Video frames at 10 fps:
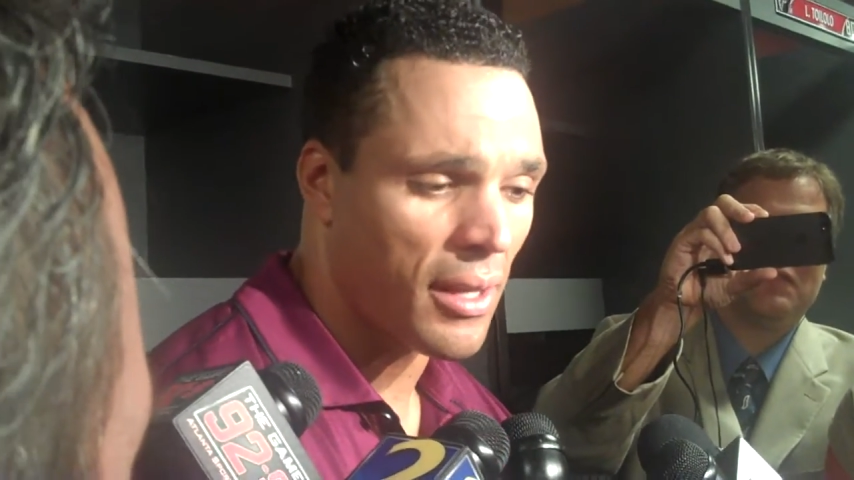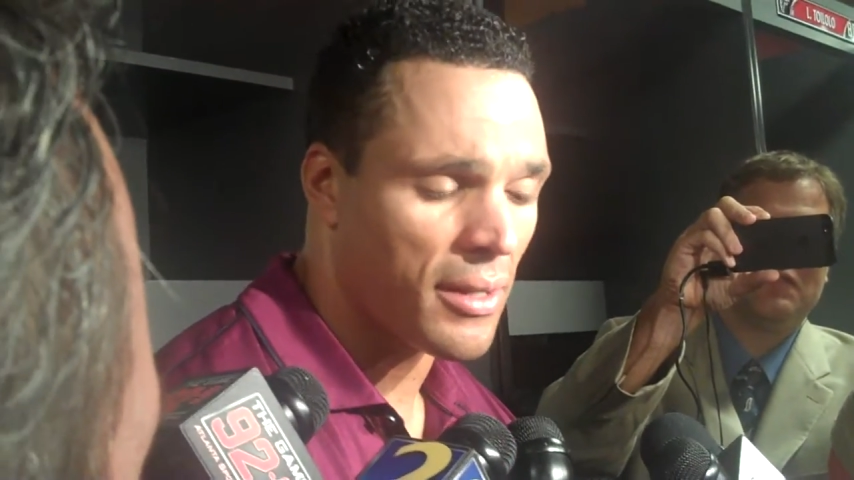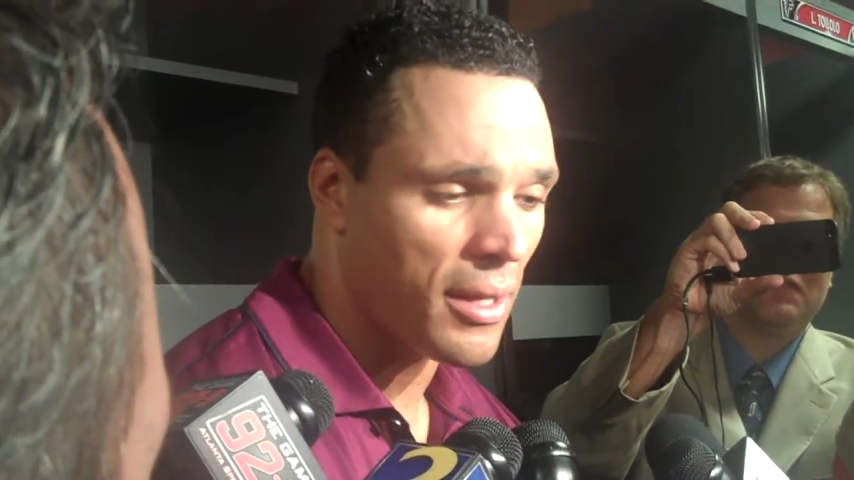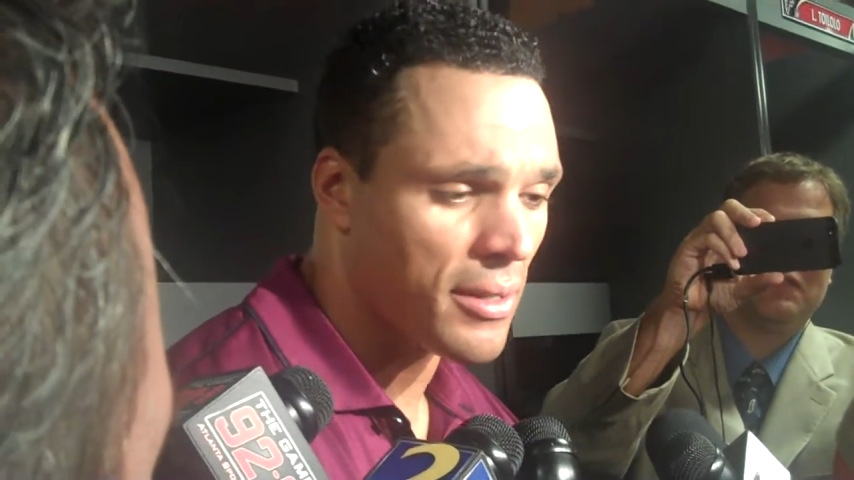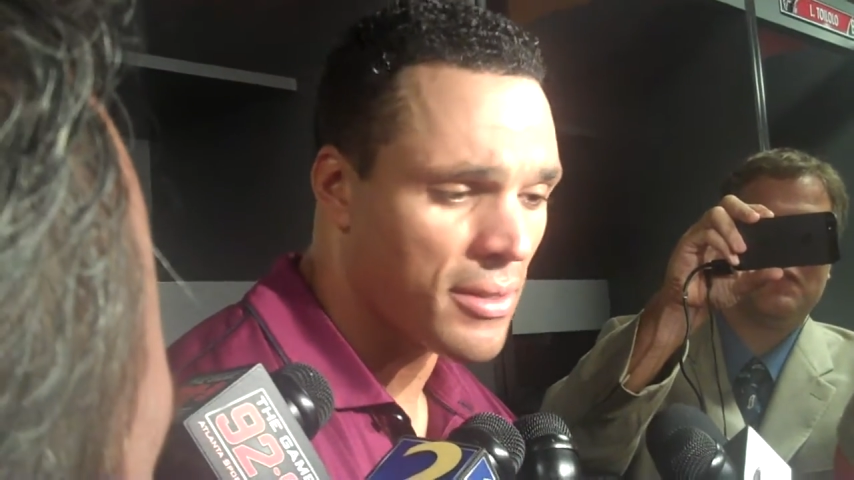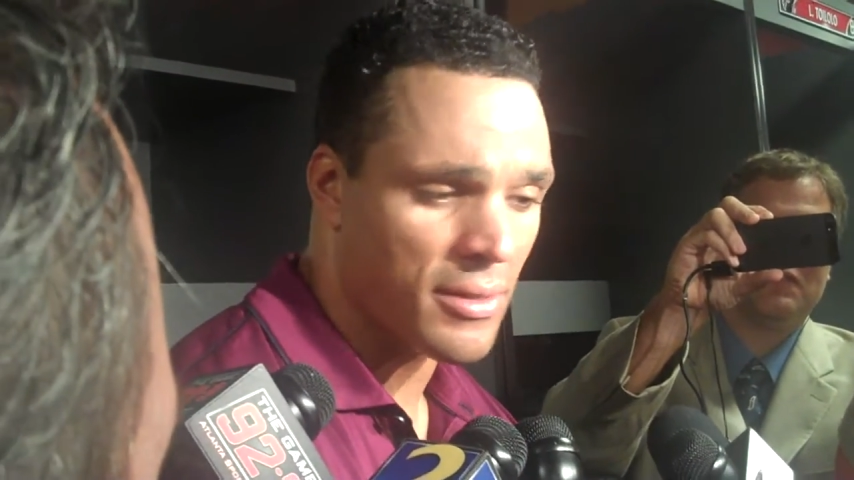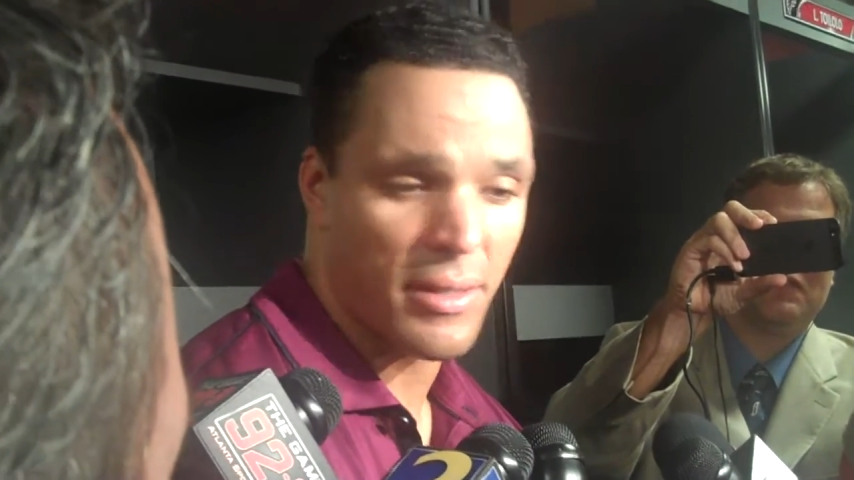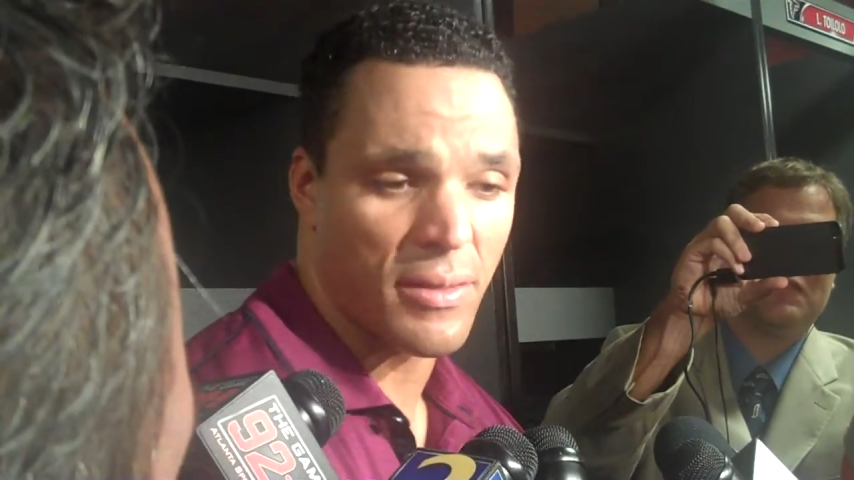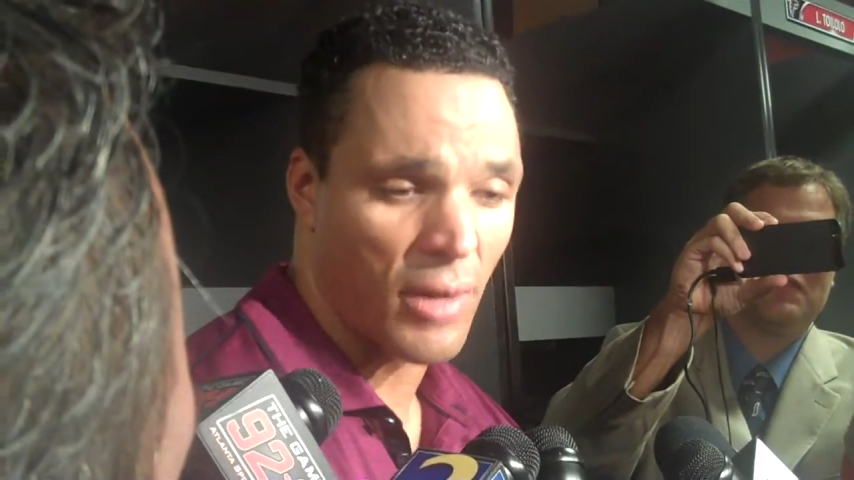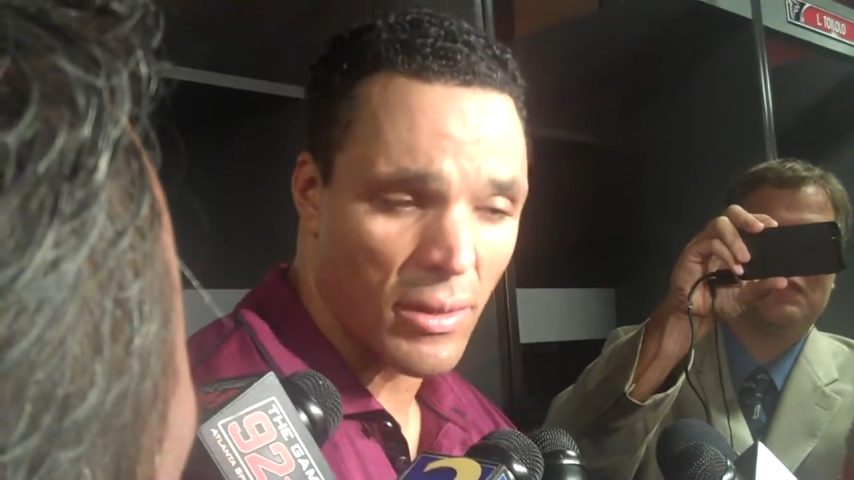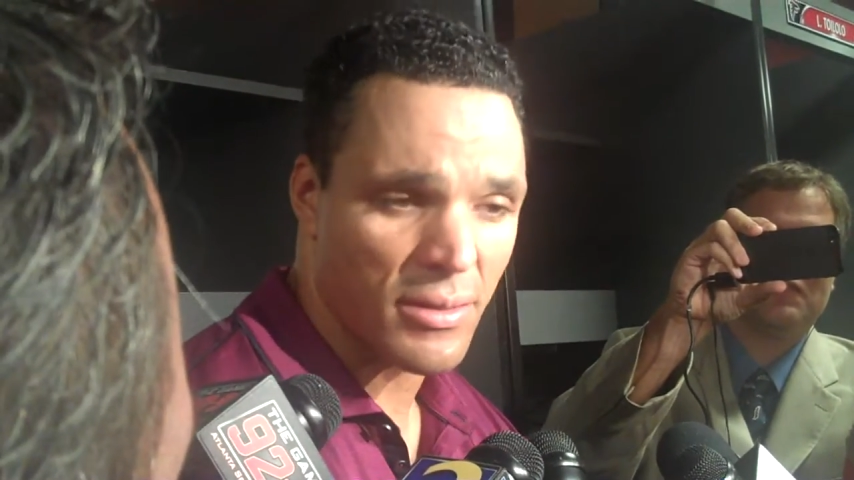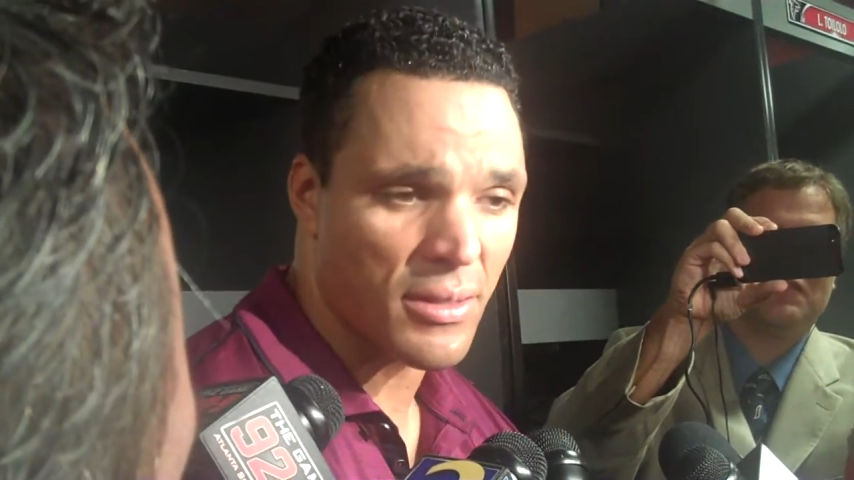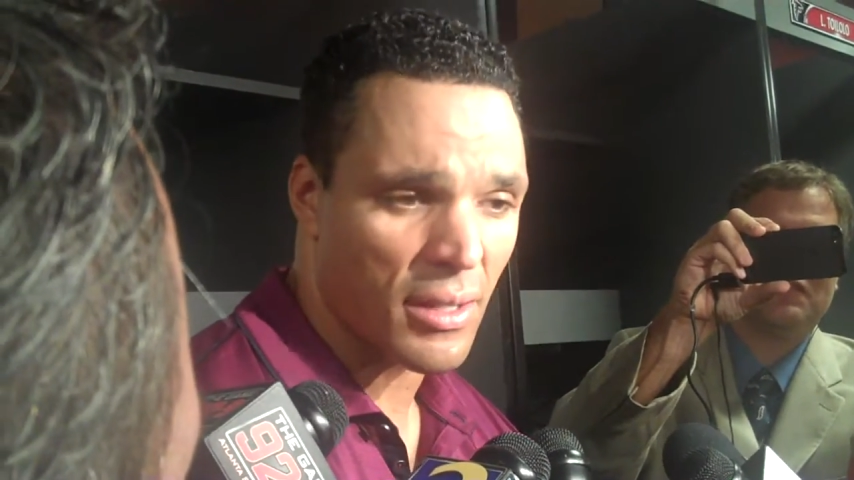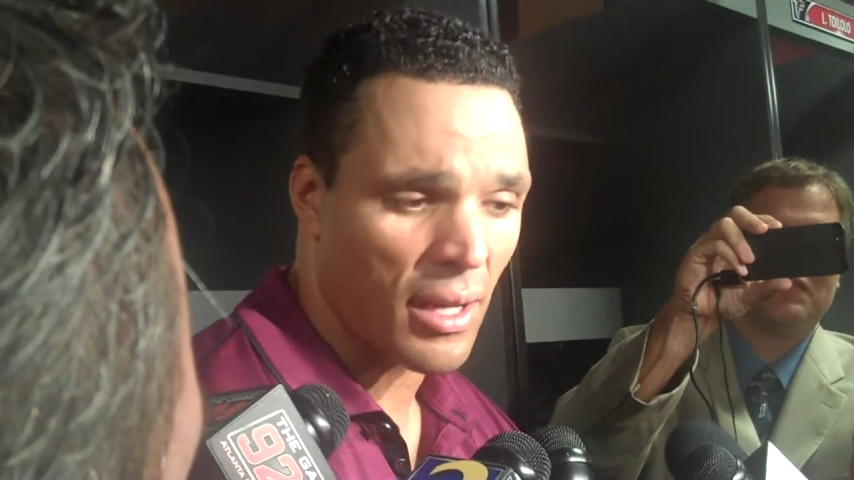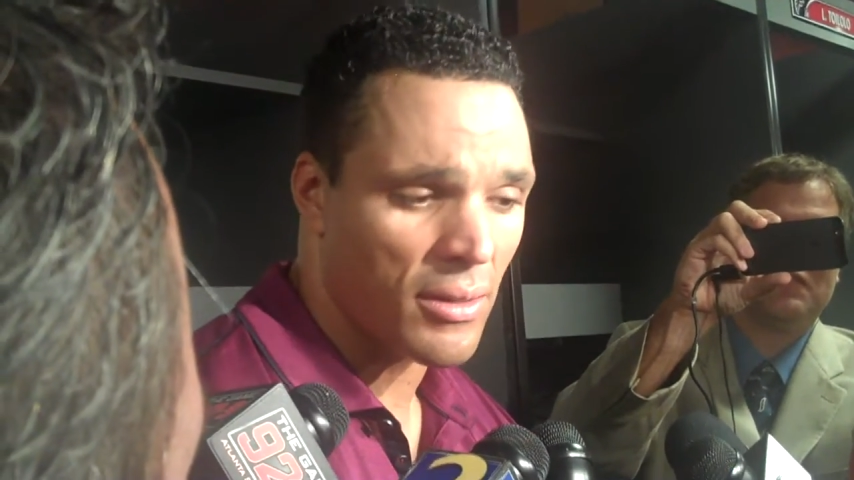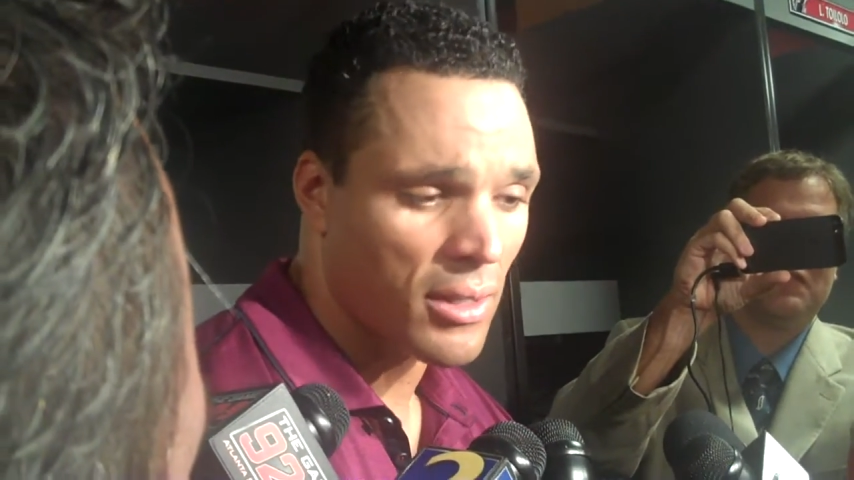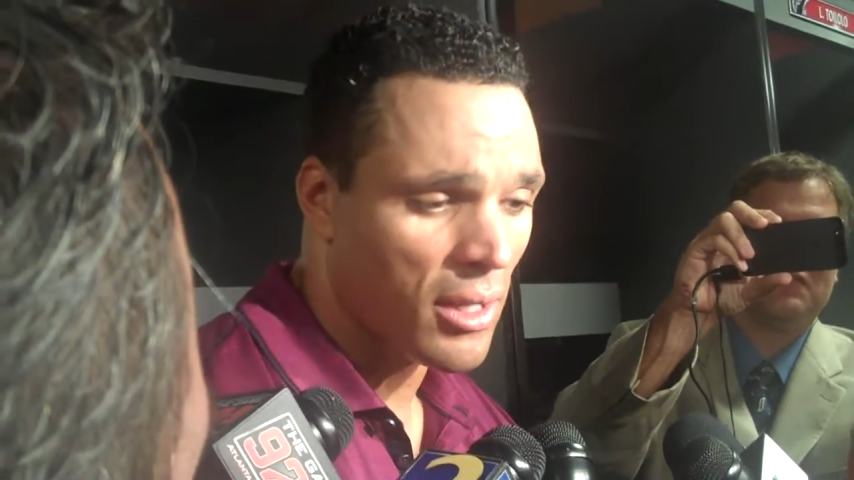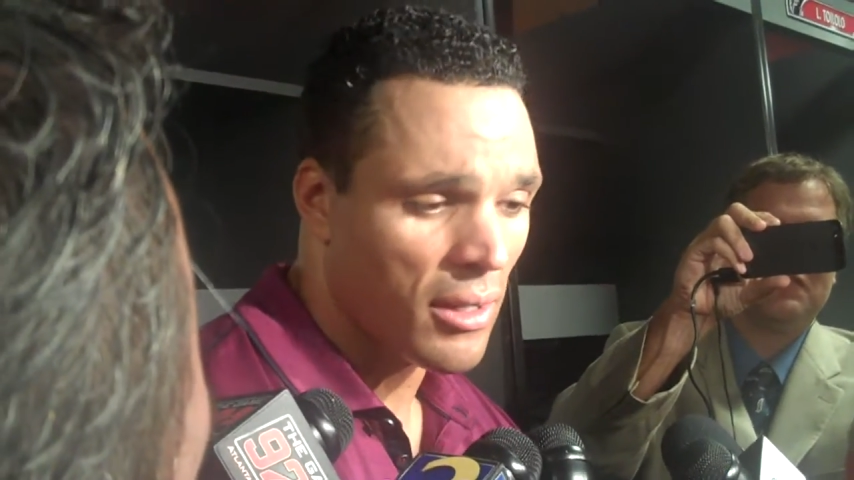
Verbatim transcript: And it's a sense of urgency now